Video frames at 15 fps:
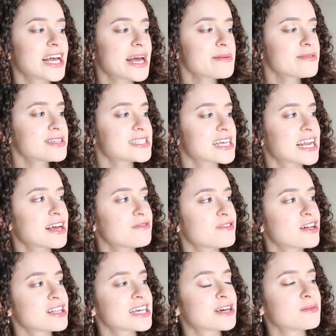Gables, and I
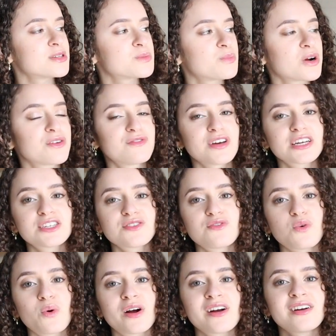felt like it was perfect
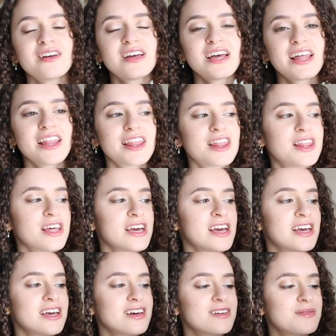for
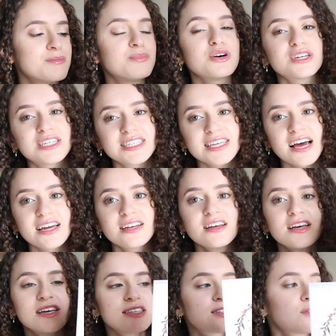the book design.
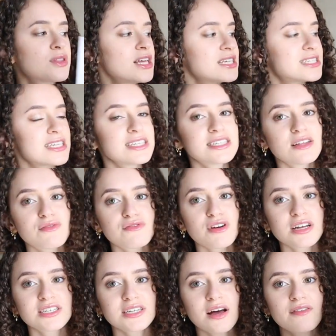So this is the
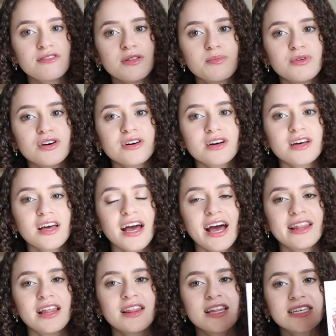front of the book,
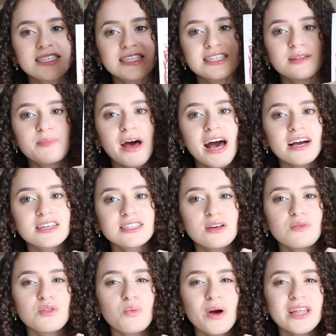and then this is the back.
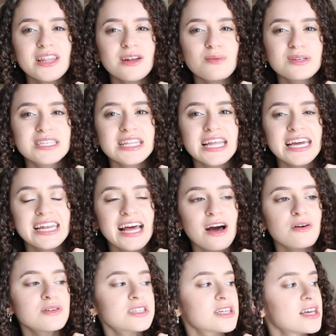So the way that it was laid
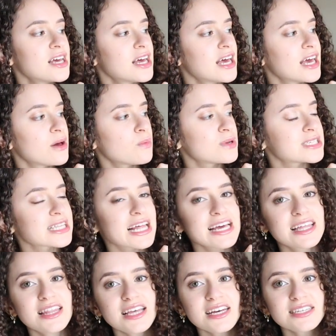out, it was
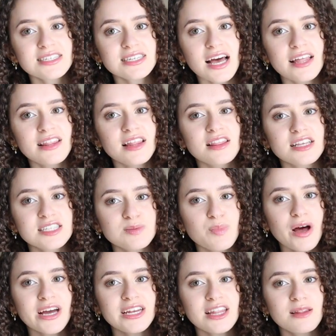like this, and then the
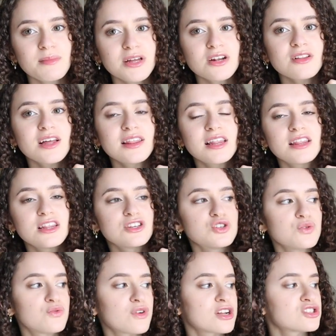spine in the middle, and then the
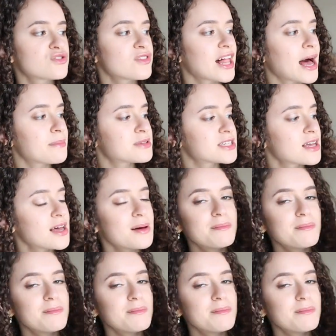two French flaps.